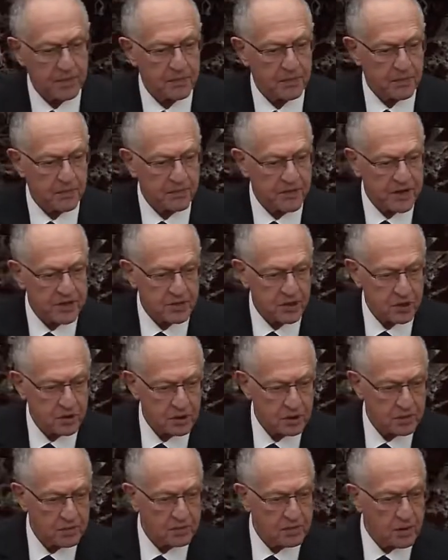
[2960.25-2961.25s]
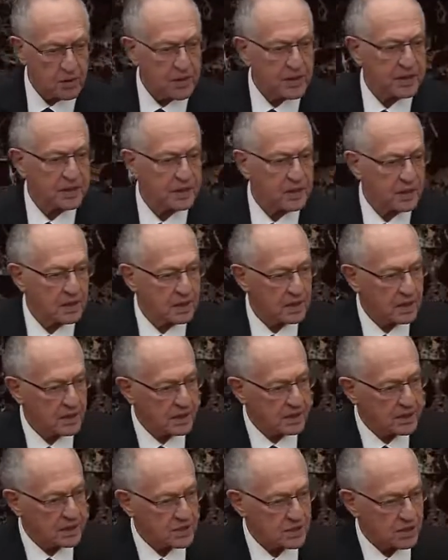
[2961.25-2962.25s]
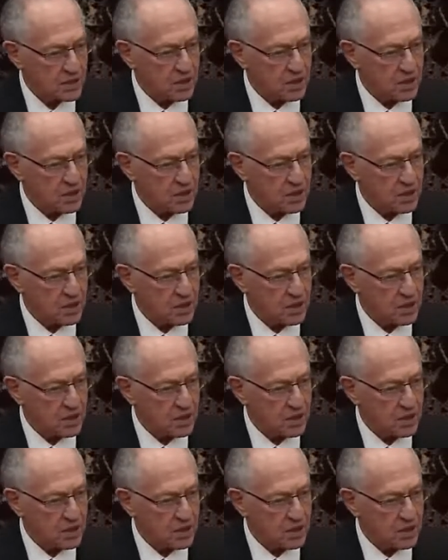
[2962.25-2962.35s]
Professor Bowie, in his